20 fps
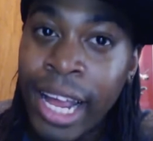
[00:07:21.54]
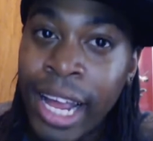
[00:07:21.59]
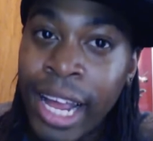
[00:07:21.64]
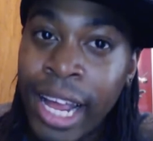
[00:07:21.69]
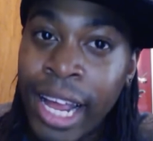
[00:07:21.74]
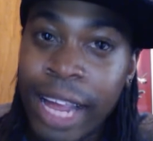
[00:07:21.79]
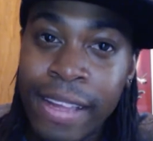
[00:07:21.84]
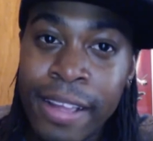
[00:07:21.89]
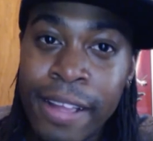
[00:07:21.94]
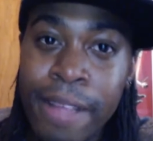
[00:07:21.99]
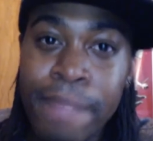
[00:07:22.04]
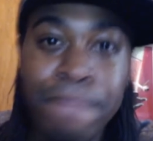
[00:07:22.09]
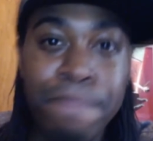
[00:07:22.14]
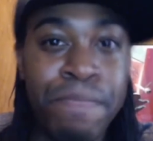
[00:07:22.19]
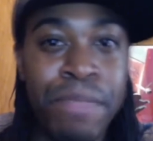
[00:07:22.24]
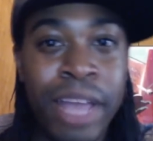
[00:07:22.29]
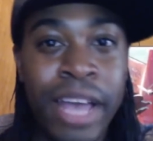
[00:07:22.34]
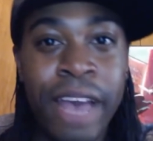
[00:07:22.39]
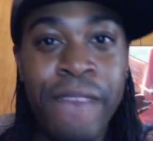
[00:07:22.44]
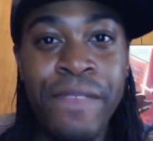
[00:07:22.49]
Like,
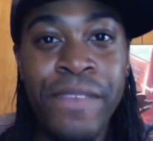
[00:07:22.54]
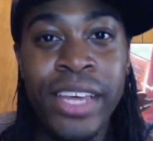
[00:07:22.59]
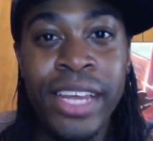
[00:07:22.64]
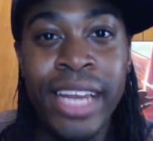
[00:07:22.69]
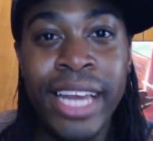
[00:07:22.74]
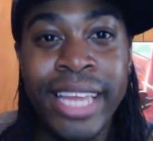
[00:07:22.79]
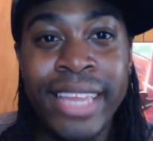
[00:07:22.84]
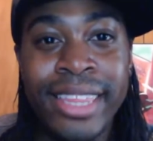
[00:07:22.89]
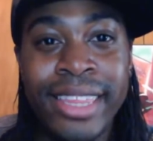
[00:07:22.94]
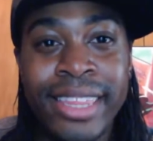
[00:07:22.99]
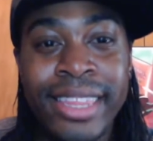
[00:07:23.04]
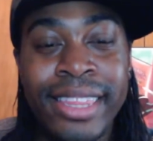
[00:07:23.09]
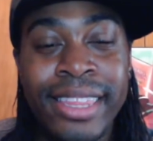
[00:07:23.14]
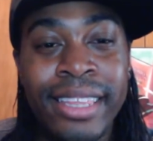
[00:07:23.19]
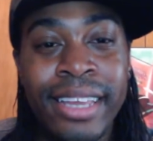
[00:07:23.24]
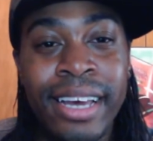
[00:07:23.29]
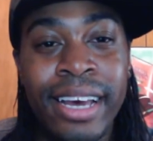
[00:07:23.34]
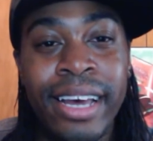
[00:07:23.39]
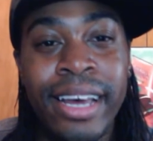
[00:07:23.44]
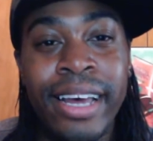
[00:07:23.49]
I feel like,
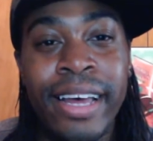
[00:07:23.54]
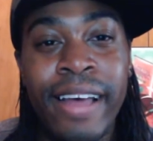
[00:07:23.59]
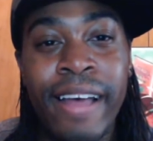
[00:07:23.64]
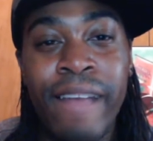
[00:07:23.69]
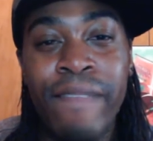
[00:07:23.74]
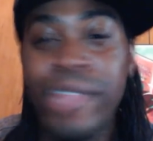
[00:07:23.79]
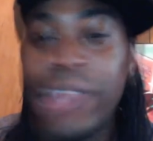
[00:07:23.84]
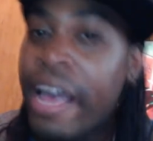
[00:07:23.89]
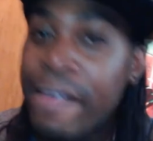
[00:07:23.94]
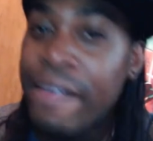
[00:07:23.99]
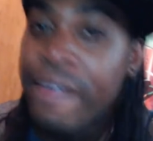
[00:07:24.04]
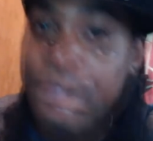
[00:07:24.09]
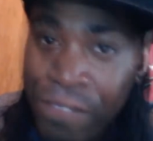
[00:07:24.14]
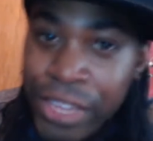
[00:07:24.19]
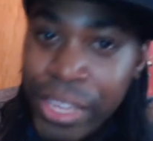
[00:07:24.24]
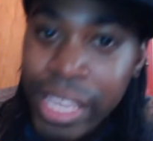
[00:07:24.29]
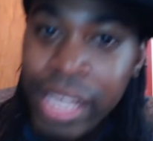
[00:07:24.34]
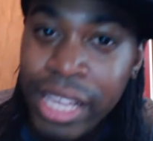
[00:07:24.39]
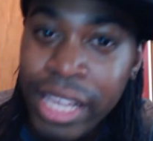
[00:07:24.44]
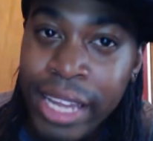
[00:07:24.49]
I
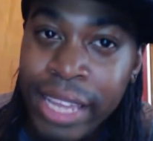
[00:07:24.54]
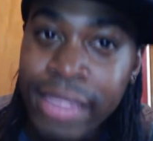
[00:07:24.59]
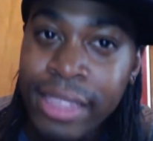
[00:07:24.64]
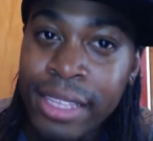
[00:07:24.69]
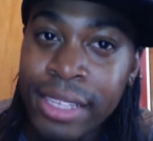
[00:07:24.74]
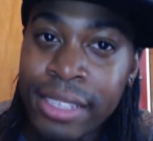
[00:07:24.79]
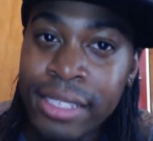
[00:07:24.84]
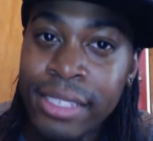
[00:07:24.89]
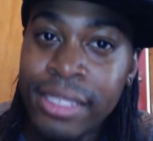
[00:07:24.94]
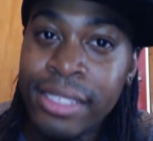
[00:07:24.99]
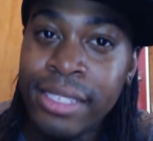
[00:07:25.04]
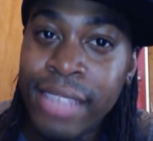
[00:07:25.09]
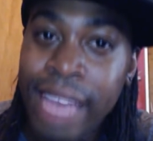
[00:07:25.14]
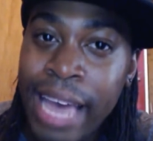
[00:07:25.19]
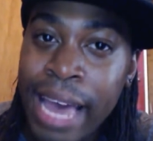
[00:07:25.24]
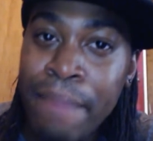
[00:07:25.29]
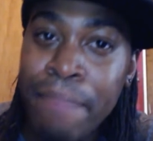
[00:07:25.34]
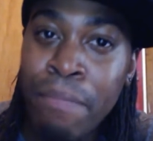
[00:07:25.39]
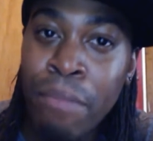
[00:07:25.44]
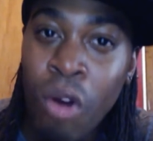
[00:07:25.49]
feel like this is
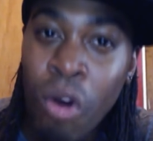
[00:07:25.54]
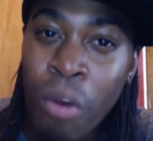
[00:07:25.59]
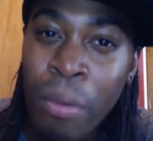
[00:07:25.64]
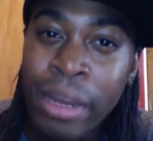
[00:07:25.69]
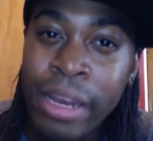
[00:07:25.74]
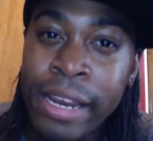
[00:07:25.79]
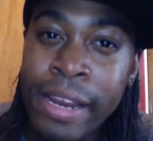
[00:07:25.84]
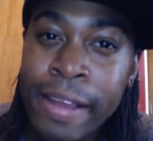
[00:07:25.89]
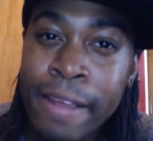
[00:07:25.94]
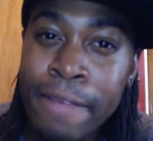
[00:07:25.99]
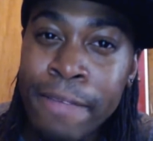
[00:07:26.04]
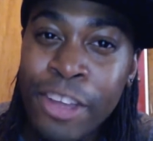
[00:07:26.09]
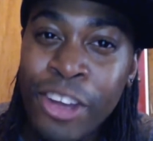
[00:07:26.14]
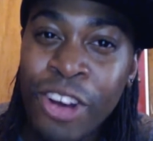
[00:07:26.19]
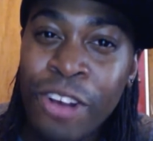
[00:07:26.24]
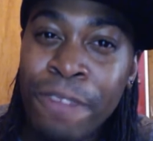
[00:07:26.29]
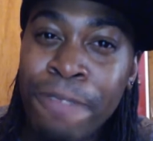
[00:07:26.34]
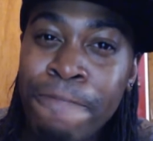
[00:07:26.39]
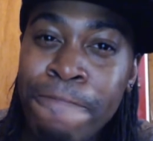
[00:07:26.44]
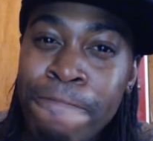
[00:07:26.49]
that moment, you
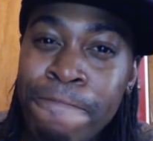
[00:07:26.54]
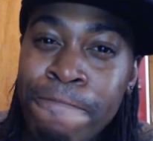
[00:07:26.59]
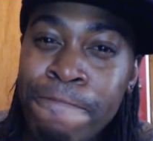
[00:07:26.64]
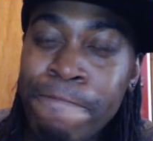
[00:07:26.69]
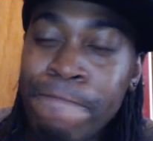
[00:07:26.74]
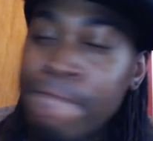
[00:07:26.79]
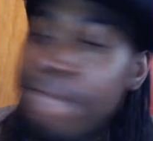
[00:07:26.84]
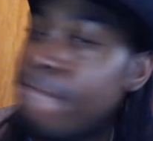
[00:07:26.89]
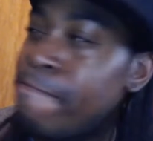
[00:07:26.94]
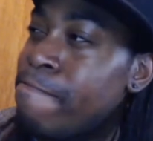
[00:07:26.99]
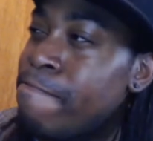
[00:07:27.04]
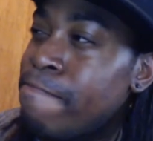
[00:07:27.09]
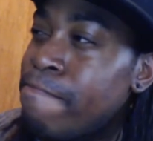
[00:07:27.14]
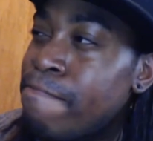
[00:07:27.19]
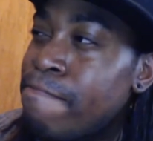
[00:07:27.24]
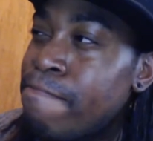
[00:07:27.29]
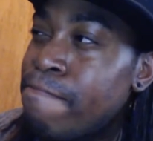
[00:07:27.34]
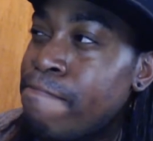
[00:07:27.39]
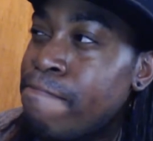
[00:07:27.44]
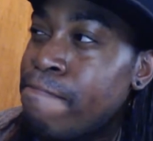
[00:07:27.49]
know?
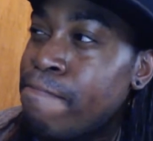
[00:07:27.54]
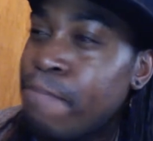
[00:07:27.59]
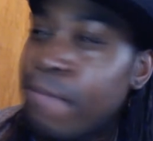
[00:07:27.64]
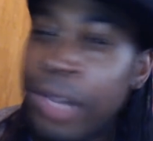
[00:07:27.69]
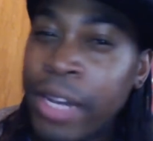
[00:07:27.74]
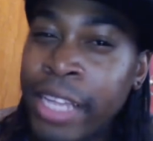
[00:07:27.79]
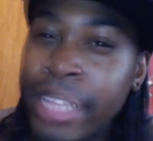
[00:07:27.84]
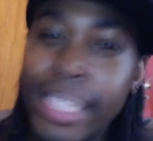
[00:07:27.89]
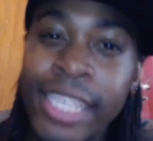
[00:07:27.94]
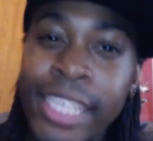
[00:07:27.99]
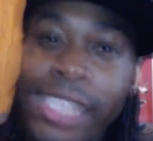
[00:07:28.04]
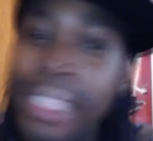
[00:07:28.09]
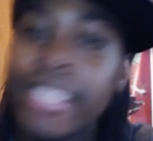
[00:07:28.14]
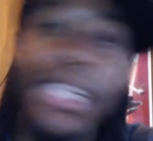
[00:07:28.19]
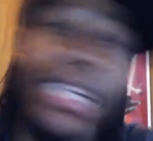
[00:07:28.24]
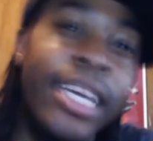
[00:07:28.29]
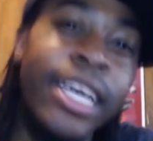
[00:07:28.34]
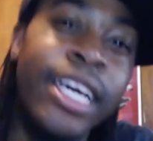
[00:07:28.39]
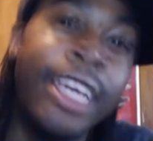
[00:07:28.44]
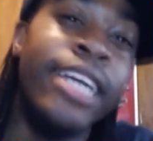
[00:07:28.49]
Like this,
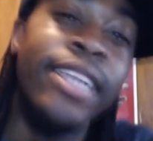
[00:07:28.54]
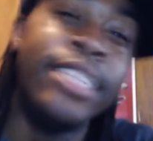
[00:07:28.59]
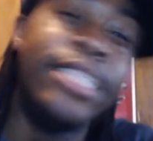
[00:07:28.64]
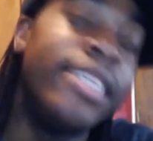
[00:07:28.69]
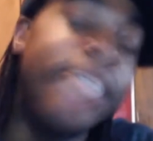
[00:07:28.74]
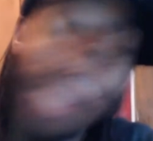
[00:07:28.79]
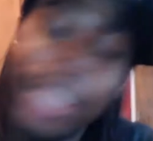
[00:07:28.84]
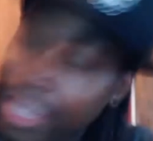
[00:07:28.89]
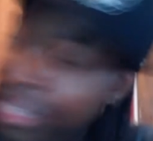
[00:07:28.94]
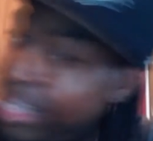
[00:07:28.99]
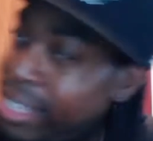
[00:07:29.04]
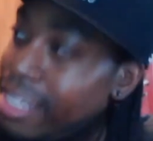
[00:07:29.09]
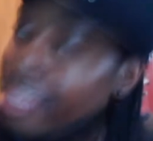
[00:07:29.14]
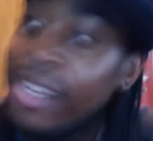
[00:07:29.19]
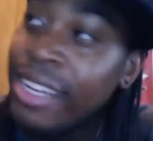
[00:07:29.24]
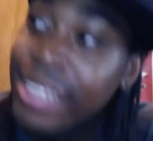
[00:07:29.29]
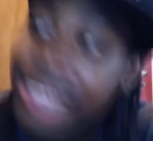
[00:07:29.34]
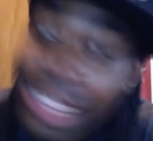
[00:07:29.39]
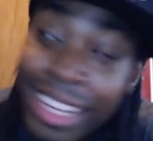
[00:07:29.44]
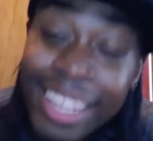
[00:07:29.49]
this
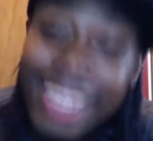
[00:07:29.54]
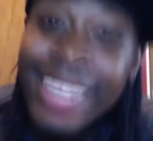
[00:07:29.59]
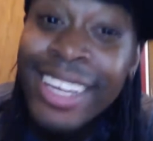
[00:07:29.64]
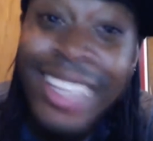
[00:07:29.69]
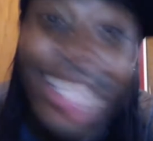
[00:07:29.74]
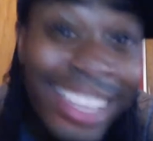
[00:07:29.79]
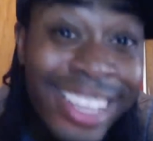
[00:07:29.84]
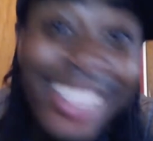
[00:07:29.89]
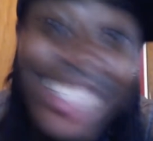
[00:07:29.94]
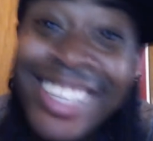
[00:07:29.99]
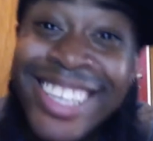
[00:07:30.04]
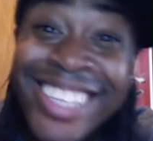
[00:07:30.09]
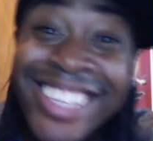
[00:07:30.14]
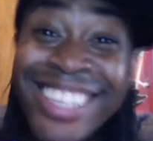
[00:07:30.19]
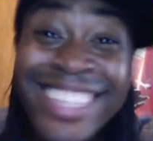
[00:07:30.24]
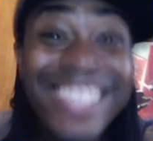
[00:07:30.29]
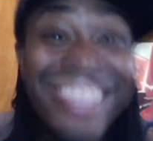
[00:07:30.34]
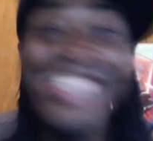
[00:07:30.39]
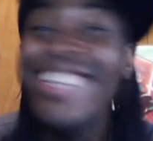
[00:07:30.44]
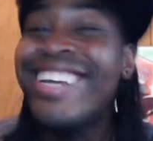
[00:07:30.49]

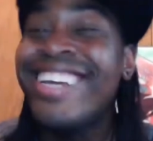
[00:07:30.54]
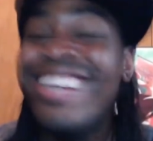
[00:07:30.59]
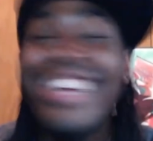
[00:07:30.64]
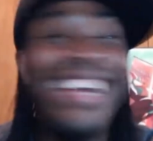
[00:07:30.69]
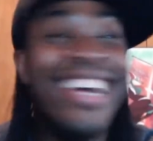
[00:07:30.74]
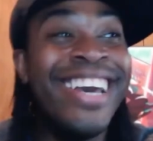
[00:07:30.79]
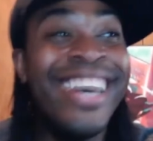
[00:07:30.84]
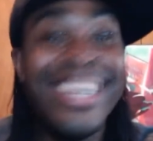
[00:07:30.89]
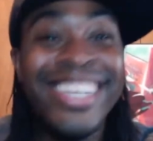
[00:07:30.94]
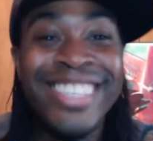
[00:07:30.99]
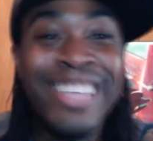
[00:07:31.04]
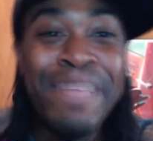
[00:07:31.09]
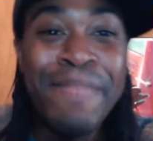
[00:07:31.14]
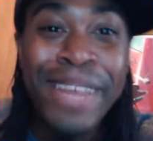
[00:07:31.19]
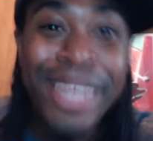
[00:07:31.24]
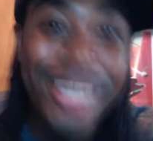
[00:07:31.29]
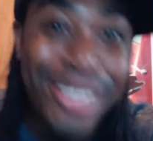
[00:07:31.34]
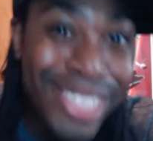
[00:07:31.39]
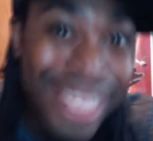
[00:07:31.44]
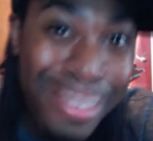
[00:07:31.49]
they
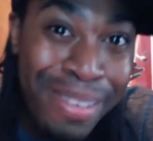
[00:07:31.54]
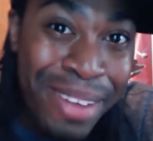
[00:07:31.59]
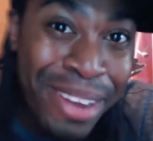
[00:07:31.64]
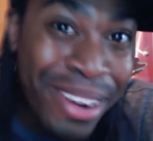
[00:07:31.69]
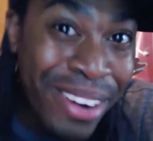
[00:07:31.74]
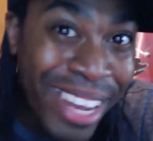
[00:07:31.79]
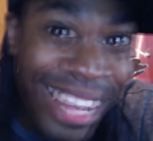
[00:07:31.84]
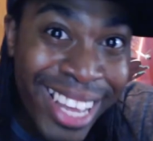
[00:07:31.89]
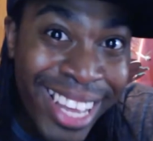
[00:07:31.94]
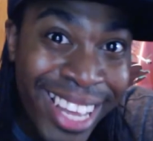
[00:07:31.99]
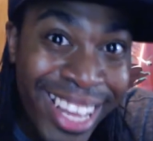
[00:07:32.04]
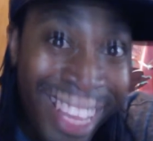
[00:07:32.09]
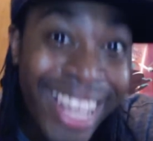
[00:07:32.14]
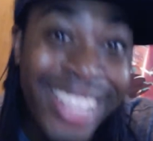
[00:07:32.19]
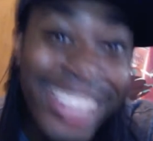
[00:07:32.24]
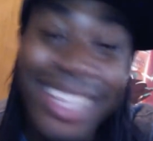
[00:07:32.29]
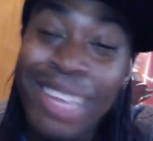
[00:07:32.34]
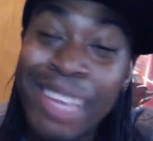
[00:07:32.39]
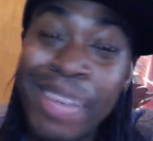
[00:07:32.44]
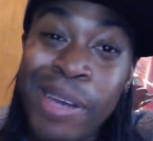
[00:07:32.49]
better do something quick.
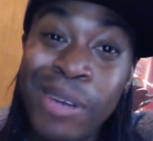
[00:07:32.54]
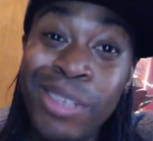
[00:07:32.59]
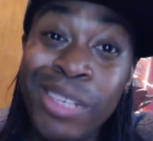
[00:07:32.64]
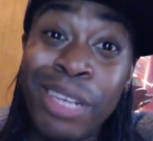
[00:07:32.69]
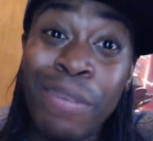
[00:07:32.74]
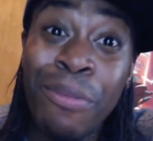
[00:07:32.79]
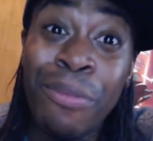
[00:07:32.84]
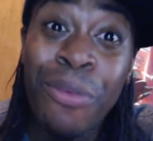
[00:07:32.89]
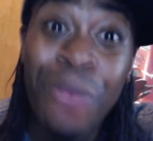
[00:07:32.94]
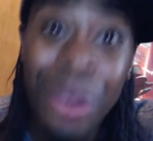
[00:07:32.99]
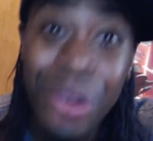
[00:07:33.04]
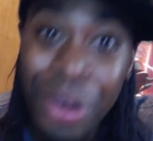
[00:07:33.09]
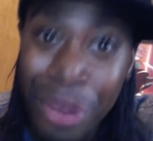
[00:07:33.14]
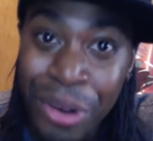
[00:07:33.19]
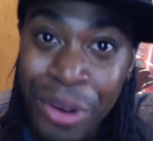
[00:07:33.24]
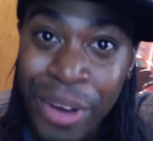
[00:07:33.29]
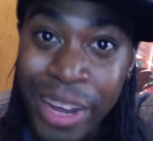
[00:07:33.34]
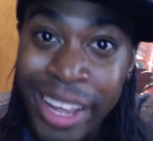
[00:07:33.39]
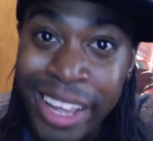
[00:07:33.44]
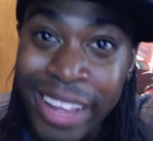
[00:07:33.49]
They better do something real
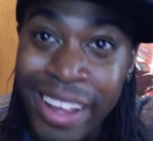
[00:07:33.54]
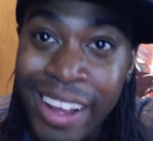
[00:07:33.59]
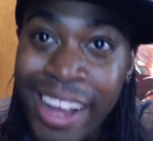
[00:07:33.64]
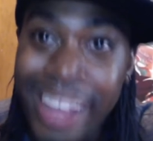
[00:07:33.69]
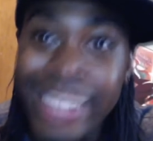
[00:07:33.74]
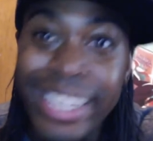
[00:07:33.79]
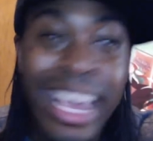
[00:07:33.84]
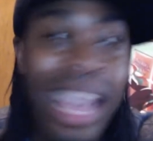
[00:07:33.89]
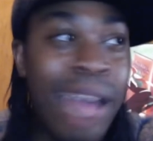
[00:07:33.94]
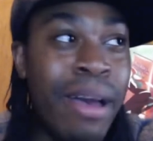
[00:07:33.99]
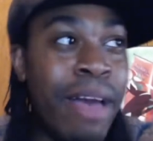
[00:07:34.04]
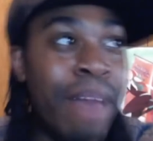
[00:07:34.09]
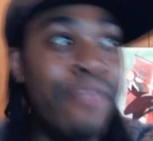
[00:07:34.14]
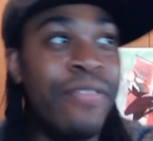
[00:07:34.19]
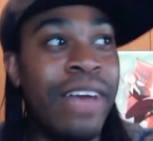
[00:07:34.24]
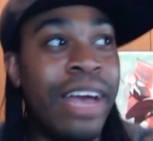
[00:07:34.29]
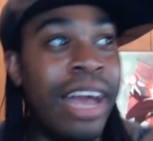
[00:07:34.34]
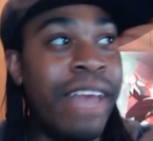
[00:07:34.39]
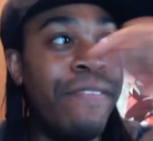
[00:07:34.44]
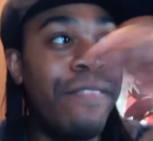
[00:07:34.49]
quick. Dang, I
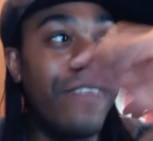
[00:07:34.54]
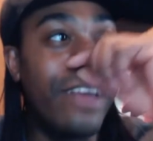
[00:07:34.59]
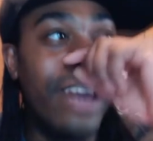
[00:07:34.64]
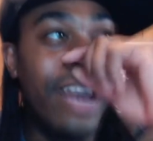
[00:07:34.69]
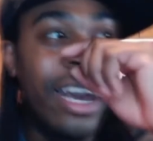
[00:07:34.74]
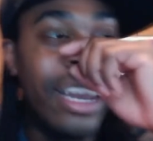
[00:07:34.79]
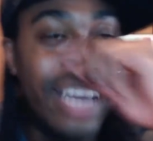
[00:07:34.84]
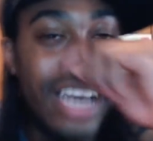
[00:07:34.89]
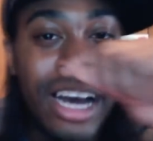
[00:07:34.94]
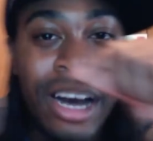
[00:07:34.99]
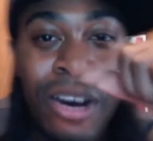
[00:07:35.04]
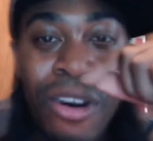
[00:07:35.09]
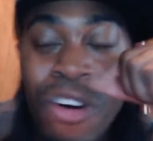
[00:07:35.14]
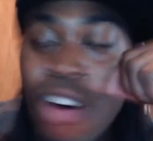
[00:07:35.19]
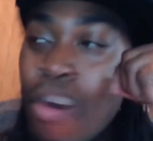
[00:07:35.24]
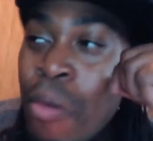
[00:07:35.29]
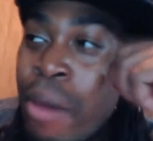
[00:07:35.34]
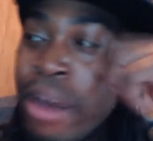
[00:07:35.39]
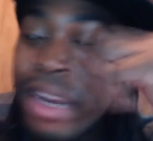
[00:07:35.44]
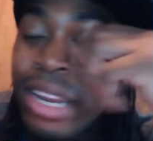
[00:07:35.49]
I forgot how
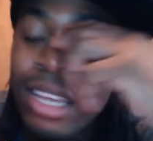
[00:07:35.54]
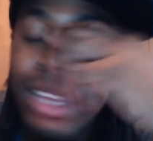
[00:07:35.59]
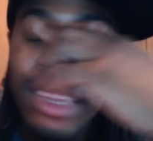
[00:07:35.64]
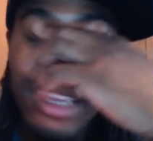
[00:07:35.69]
All Might